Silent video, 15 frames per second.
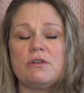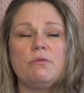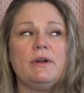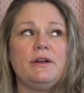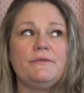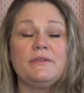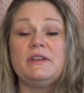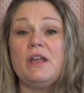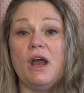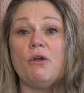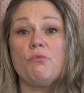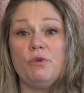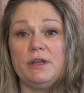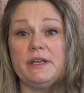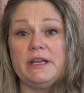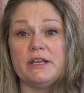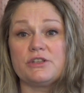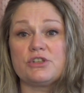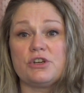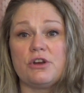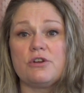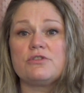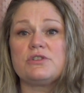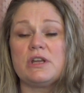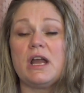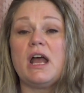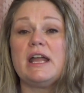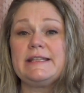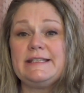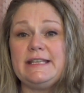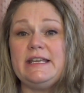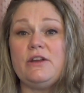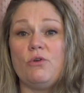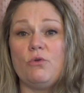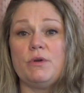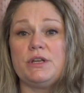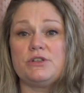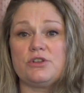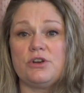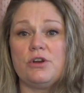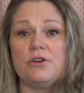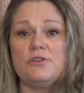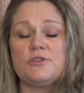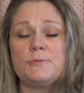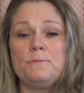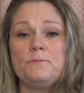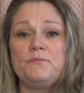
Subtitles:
Well, not really a church, a decoy church.